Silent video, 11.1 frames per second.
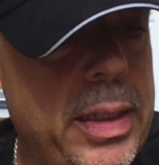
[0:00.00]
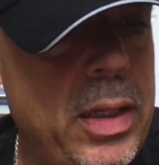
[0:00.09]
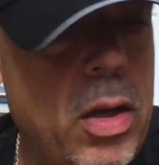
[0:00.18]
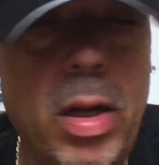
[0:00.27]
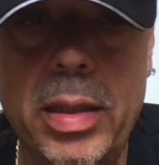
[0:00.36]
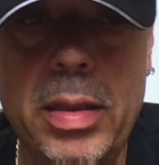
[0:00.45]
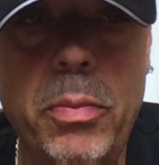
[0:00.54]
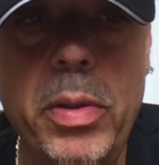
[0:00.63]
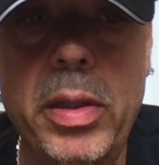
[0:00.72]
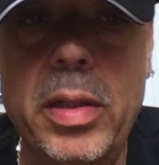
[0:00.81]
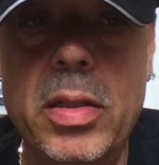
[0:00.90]
the Arlington
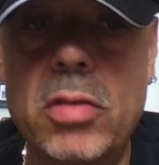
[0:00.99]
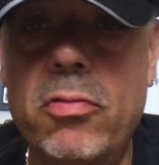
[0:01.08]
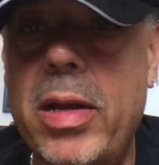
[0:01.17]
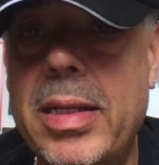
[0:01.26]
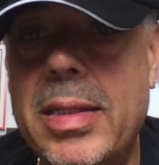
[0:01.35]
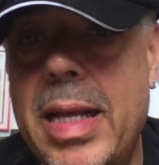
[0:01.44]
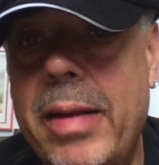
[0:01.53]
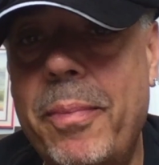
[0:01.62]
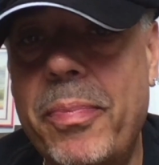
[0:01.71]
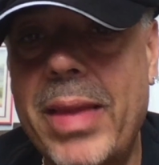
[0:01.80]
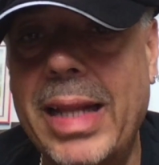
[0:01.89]
Million is a race that
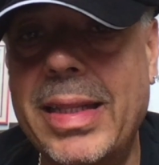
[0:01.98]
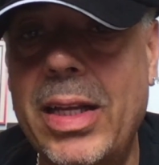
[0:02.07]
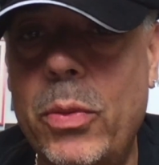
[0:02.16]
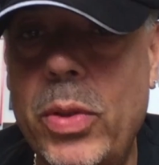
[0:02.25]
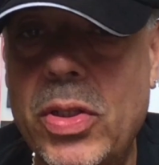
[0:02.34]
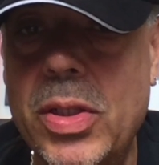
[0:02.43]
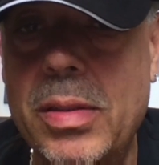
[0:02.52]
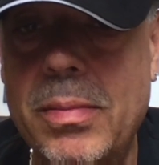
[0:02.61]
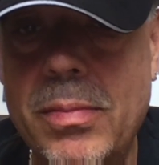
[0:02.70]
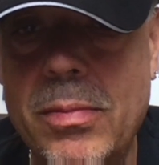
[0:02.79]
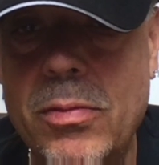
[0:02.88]
I think we should
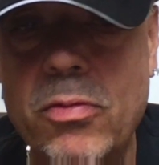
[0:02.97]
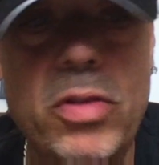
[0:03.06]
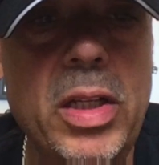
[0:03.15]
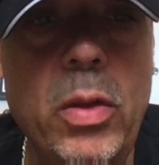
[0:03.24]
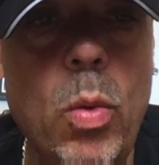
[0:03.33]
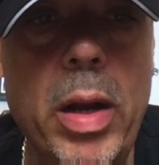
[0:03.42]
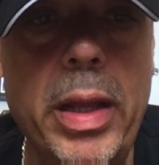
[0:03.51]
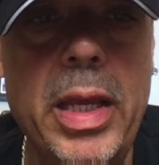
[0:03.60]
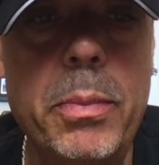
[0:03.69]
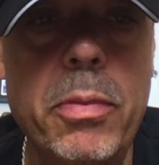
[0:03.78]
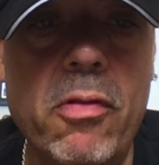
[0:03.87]
really want to
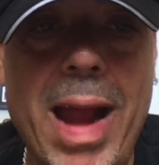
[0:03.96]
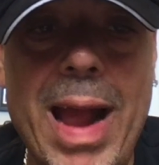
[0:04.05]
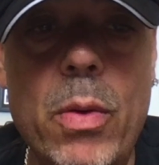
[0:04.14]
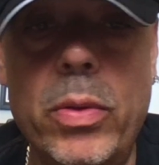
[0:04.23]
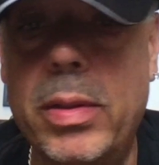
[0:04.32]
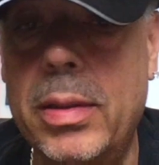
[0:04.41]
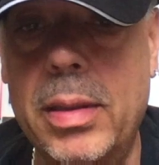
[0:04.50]
keep around.